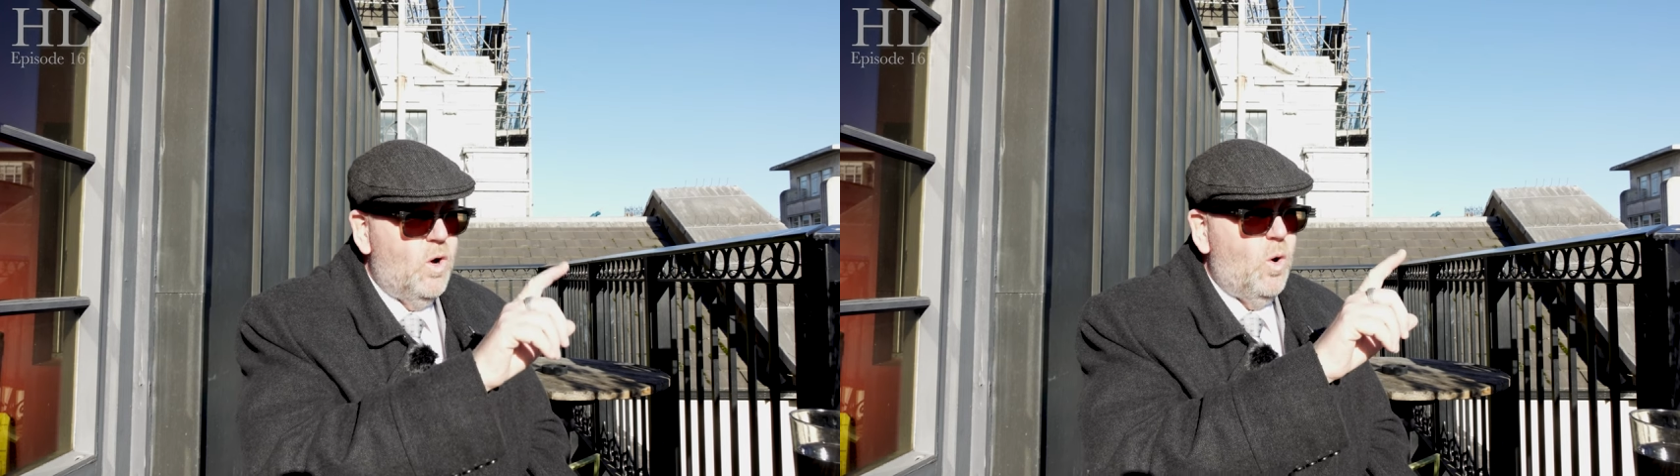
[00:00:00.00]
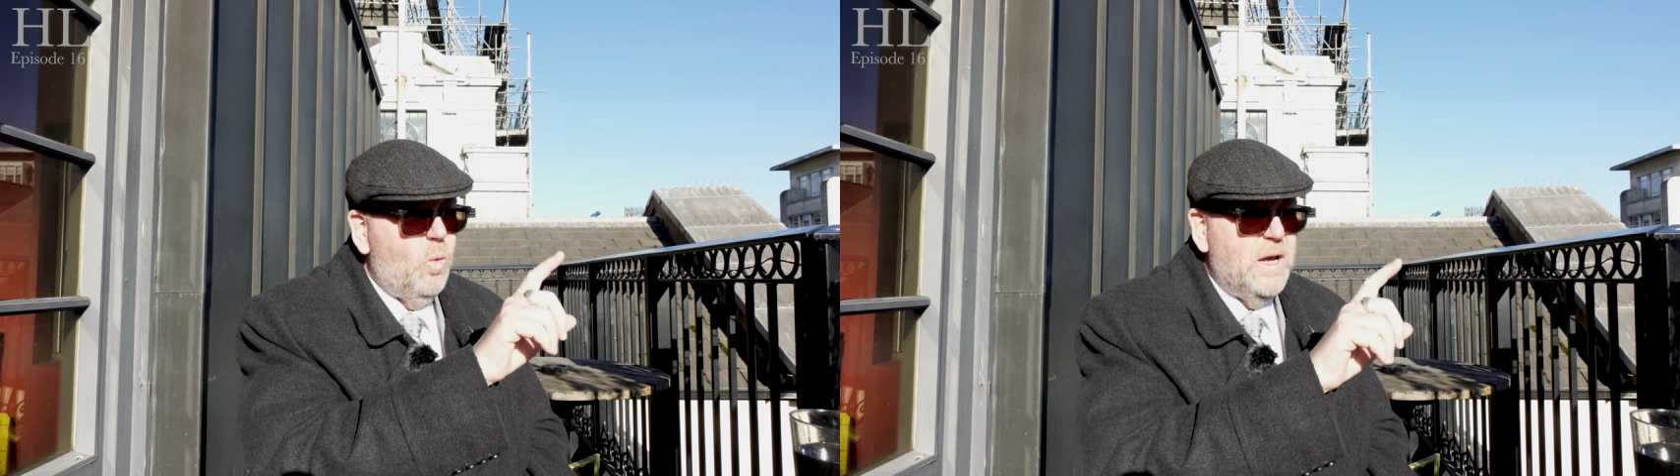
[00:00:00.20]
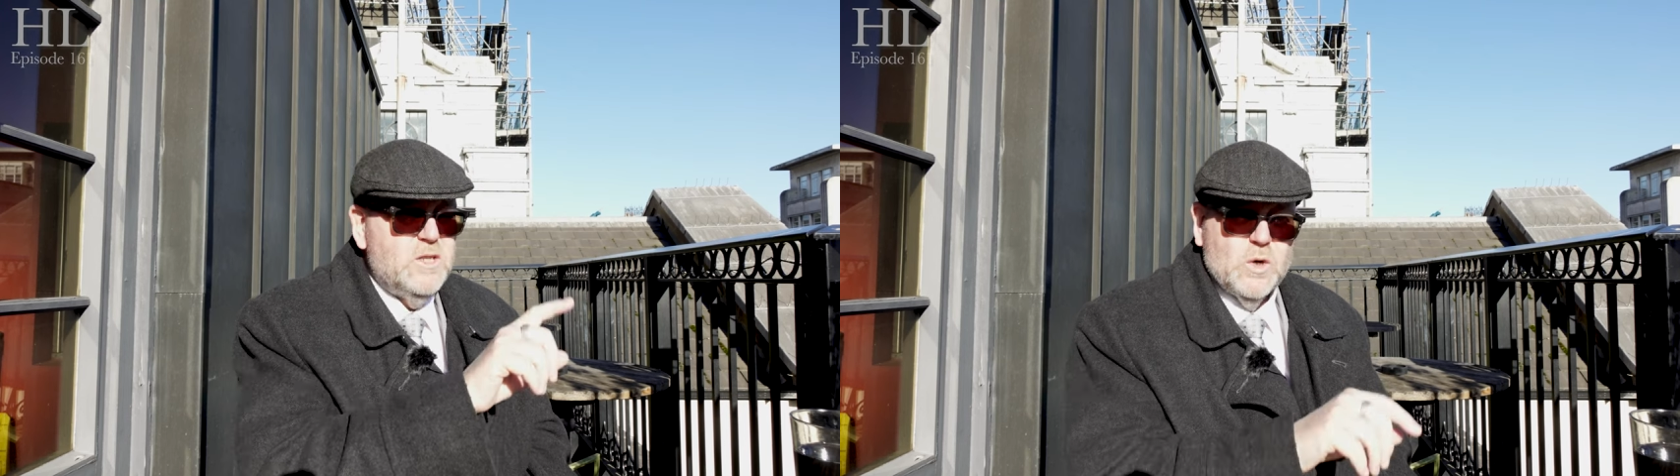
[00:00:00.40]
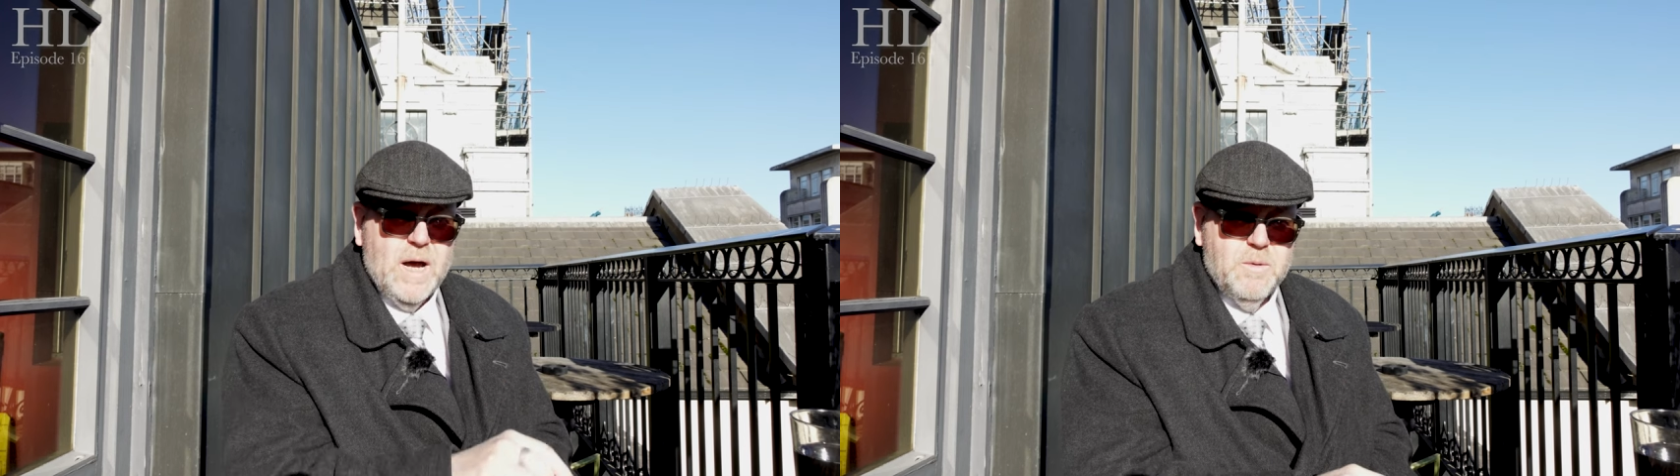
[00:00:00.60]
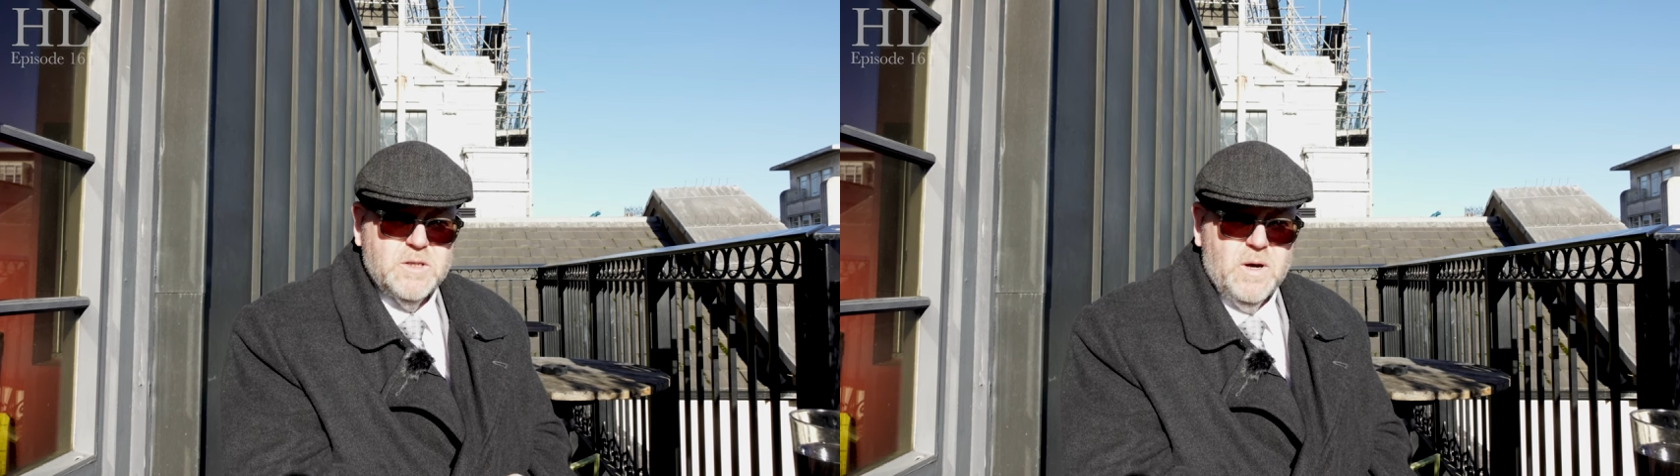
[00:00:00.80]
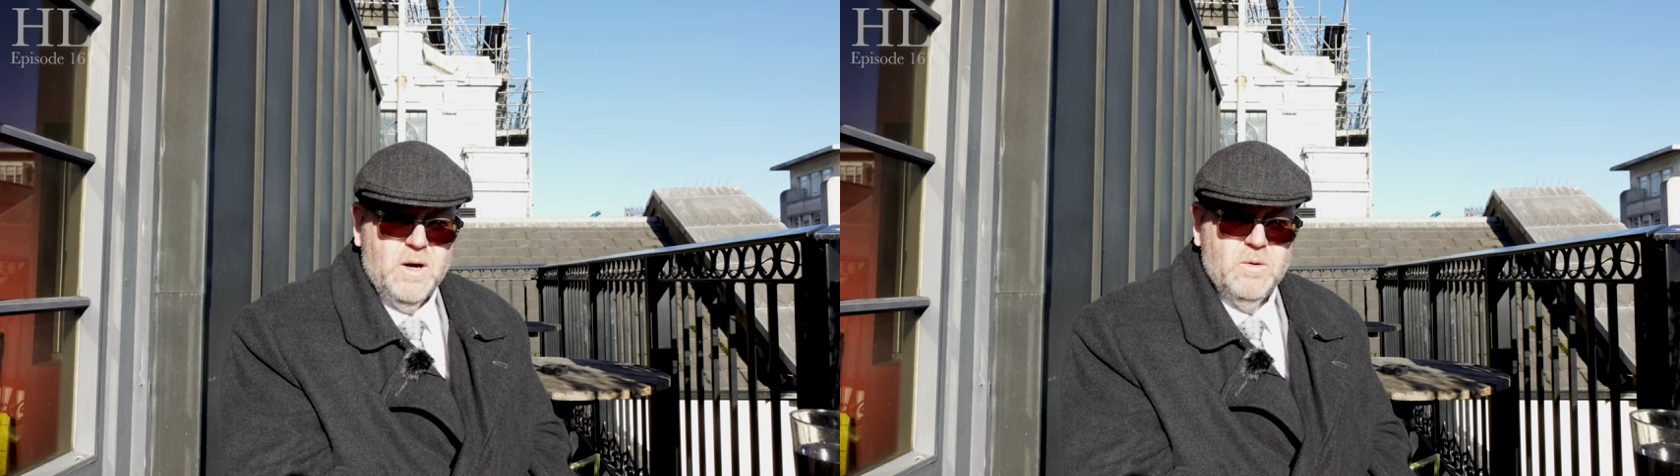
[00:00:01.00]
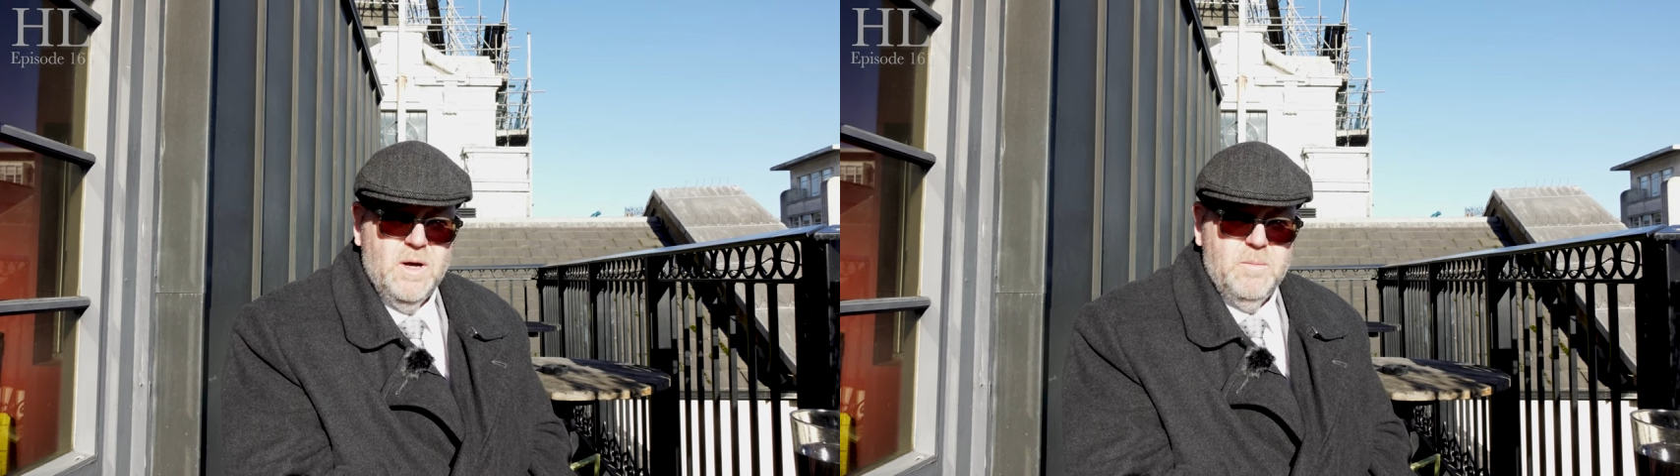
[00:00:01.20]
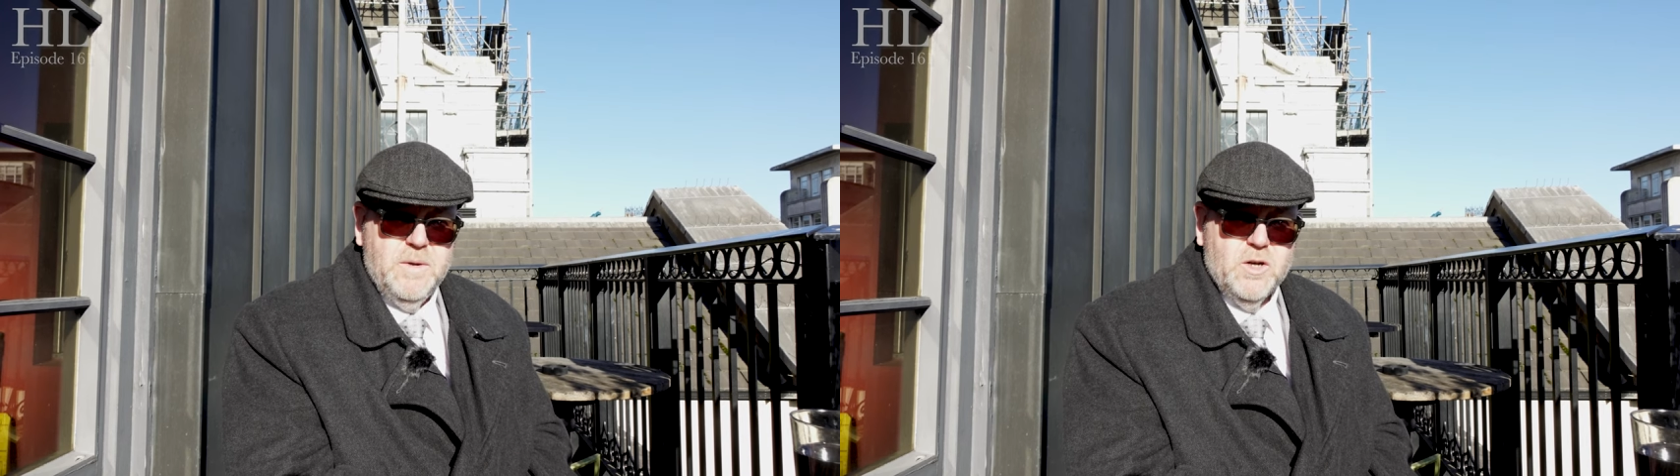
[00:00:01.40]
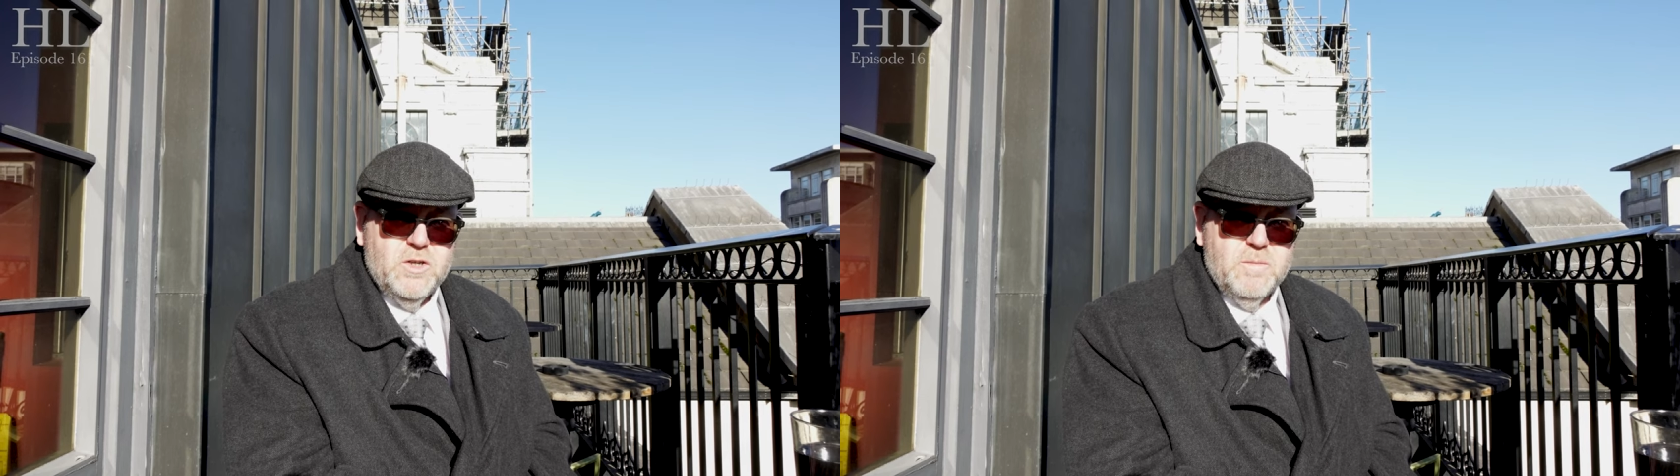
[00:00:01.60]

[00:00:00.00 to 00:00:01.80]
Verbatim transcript: always look up as well, because